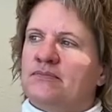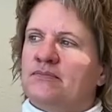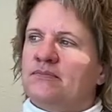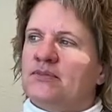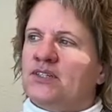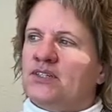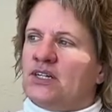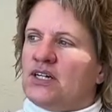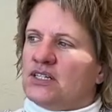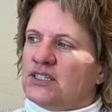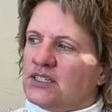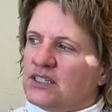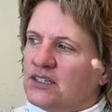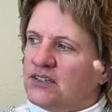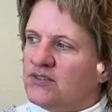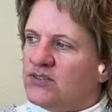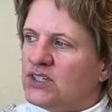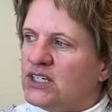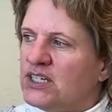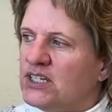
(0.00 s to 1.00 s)
They're not
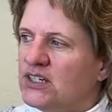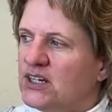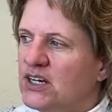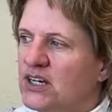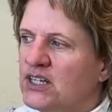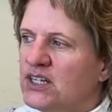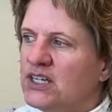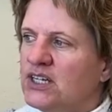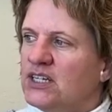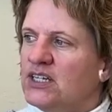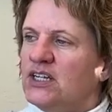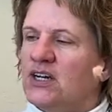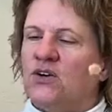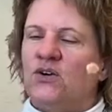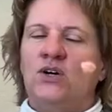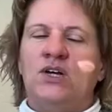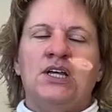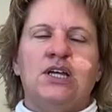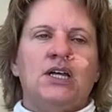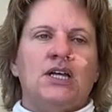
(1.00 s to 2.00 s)
delivering here, are they? No.
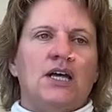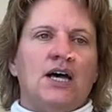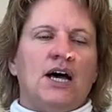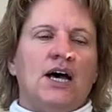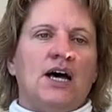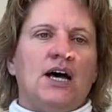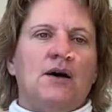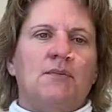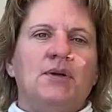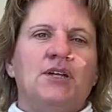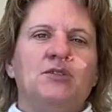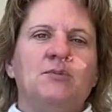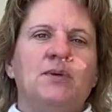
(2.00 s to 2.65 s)
Has